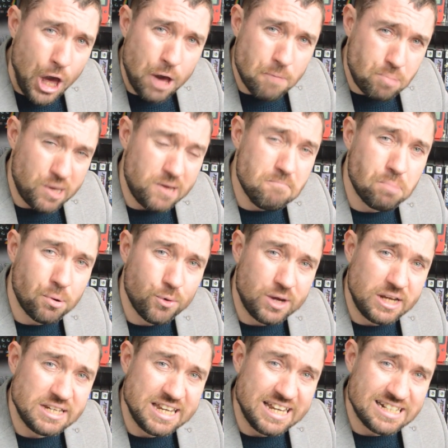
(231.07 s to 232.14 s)

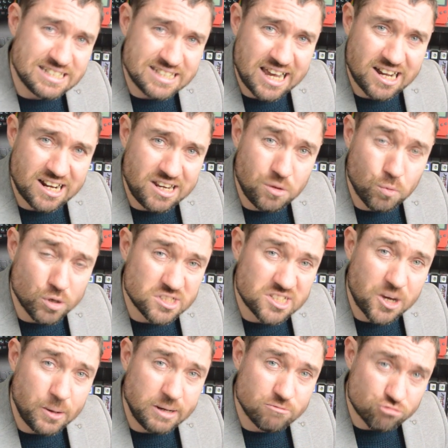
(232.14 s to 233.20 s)
pinpoint exactly what's
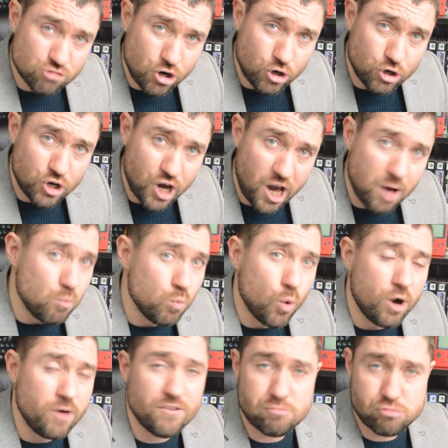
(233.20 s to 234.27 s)
going wrong and
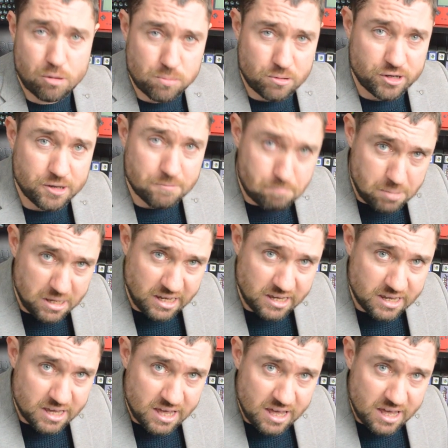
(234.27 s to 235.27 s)
what the problem could be.